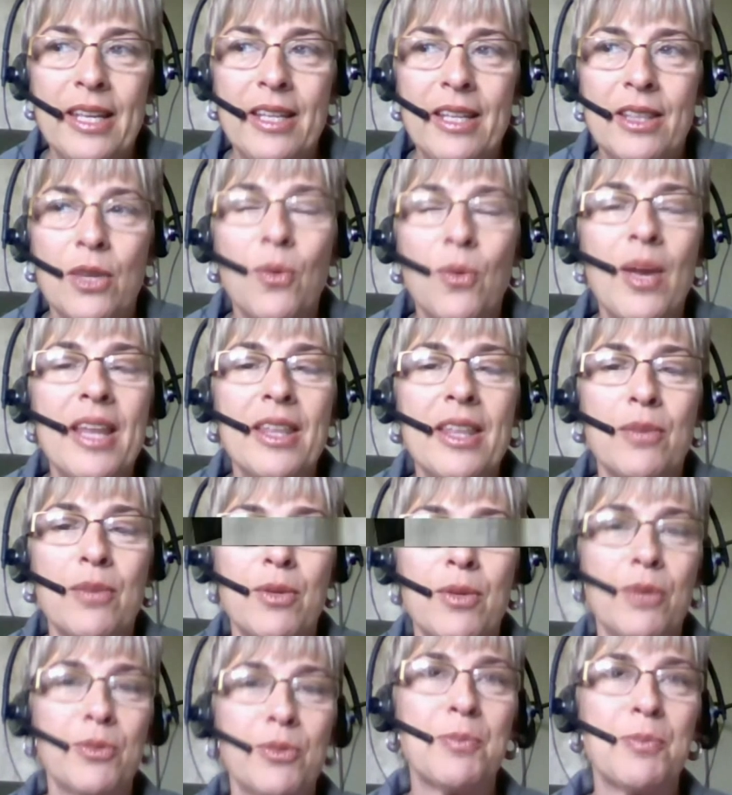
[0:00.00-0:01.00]
the way that
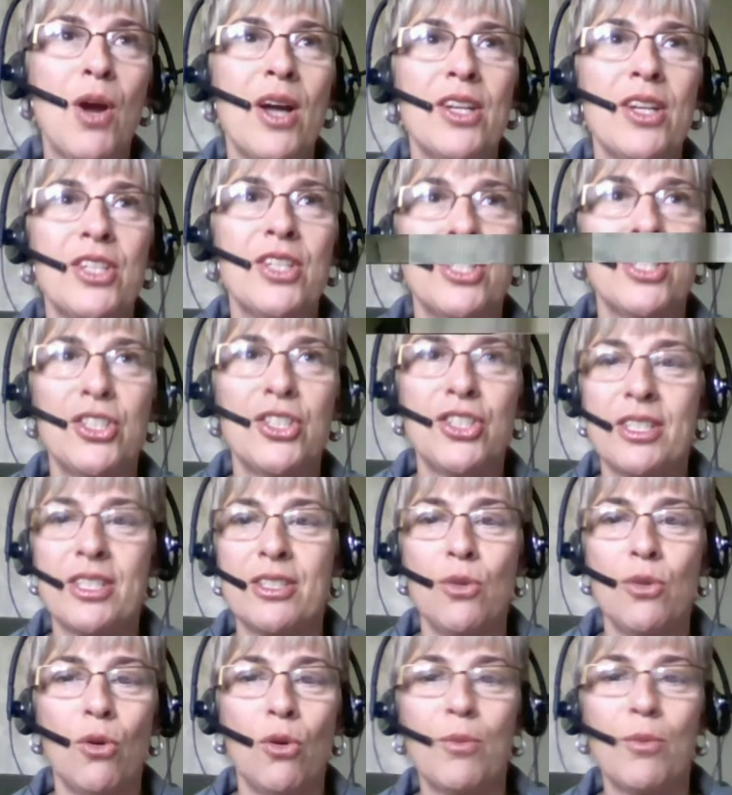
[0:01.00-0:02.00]
we respond to
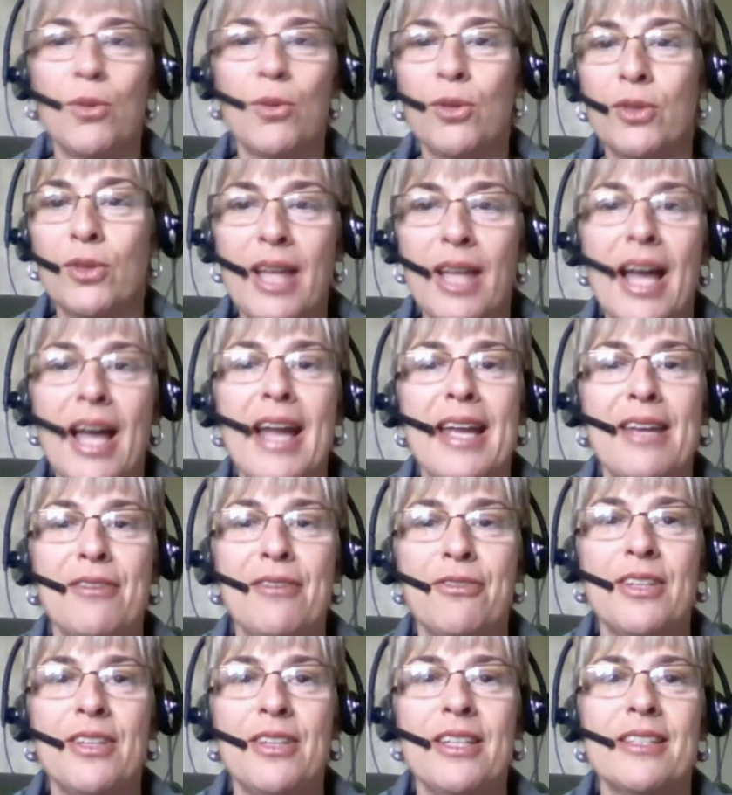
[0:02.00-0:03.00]
just normal
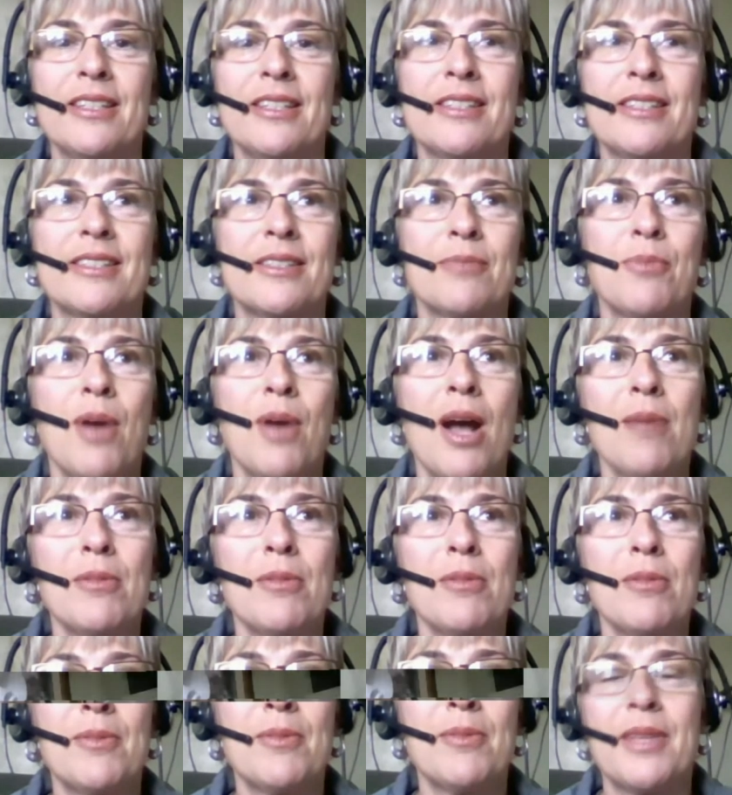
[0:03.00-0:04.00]
life is
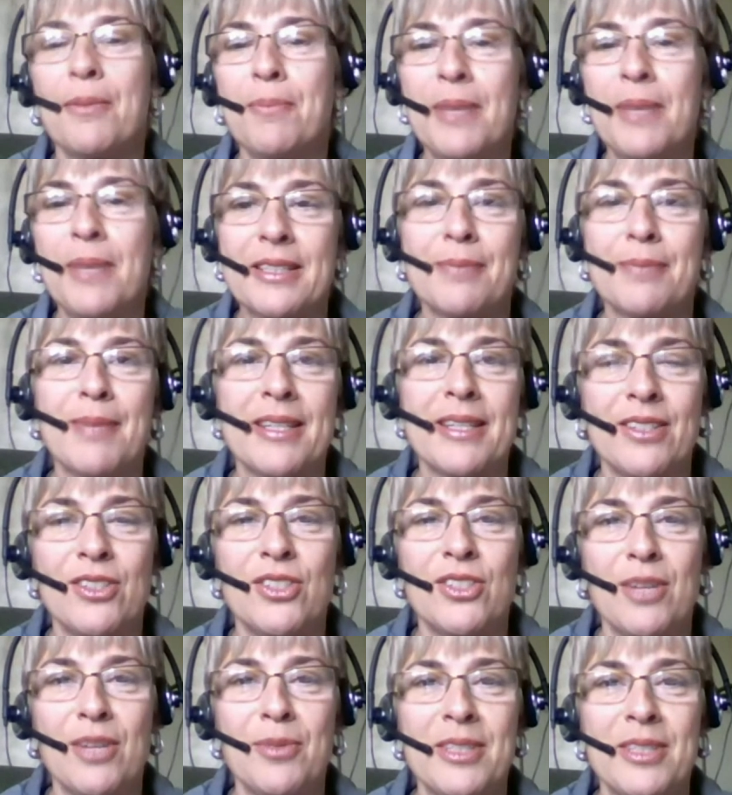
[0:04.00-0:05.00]
probably the biggest
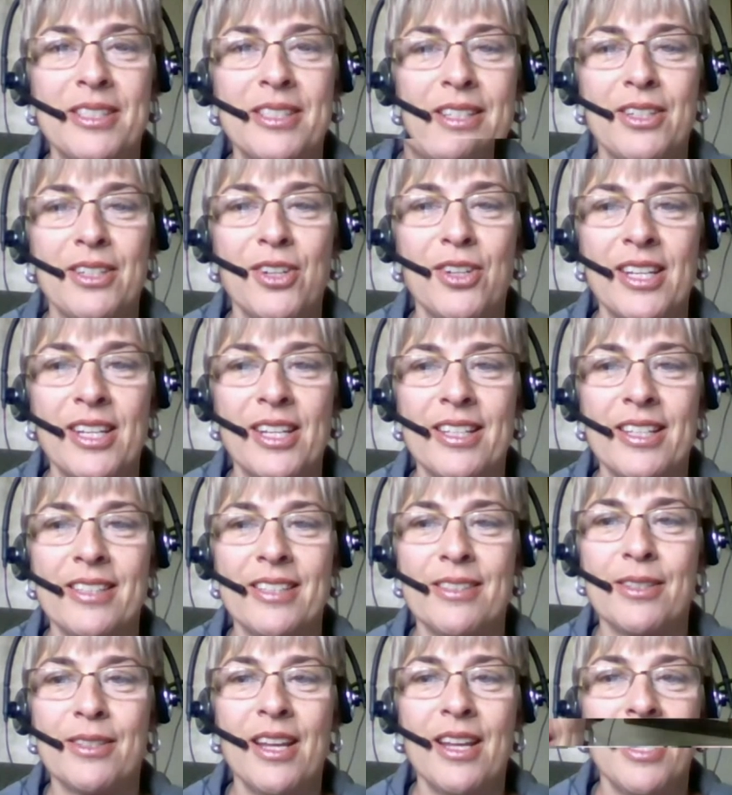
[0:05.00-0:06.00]
message that we send our
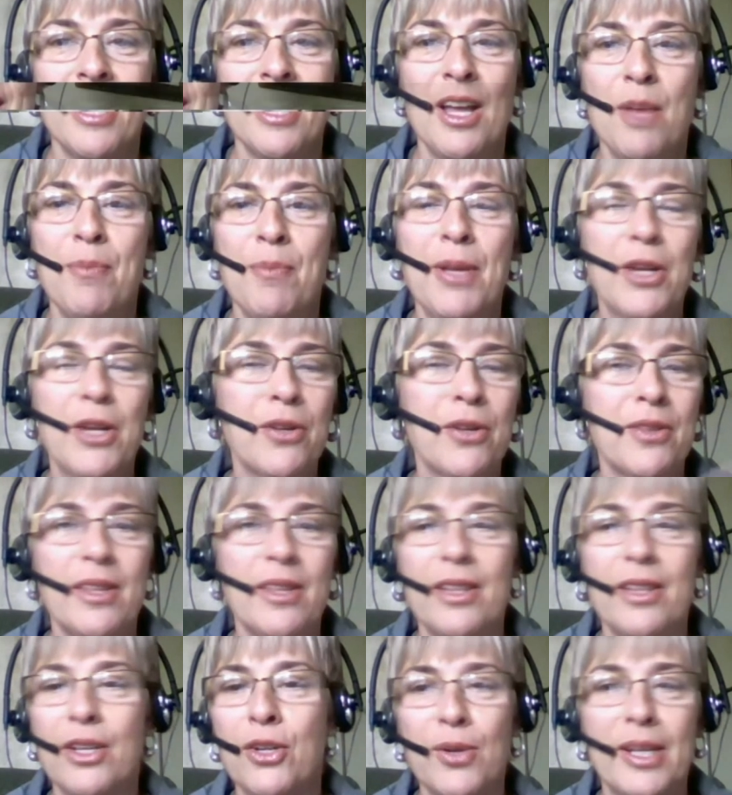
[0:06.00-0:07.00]
kids, bigger than
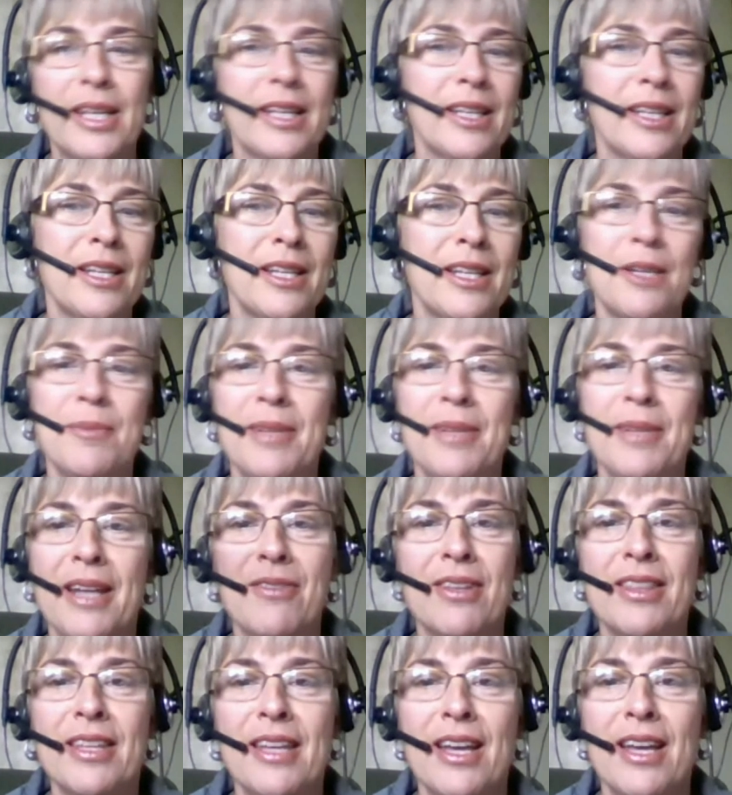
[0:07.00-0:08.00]
the curriculum and
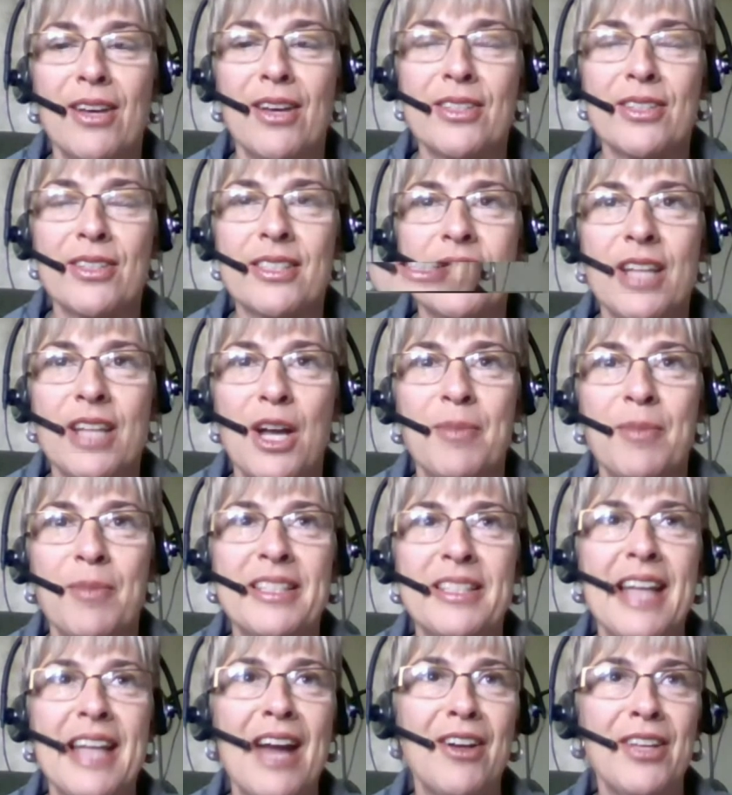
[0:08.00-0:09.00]
everything else,
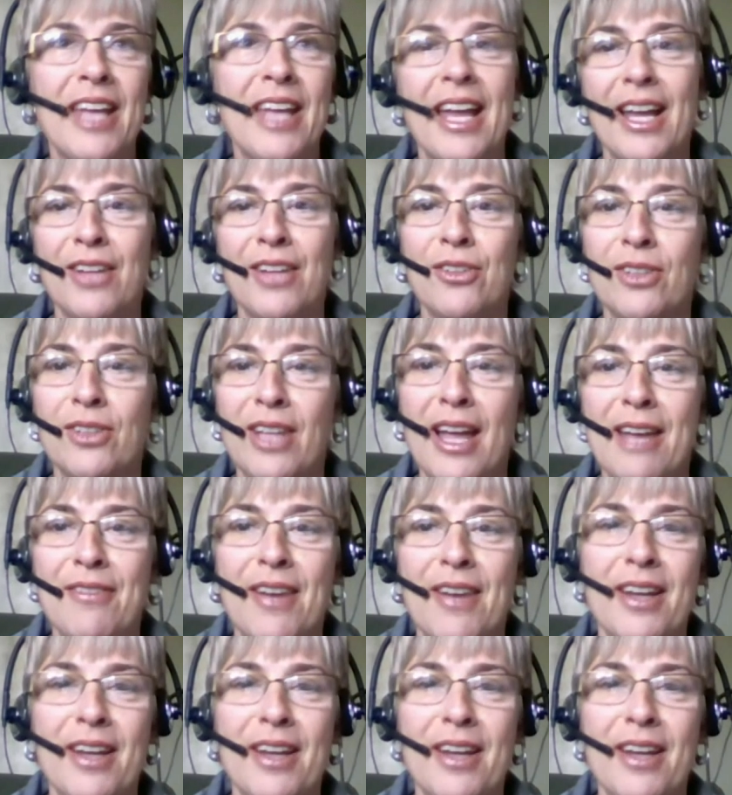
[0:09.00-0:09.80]
is how do you handle life?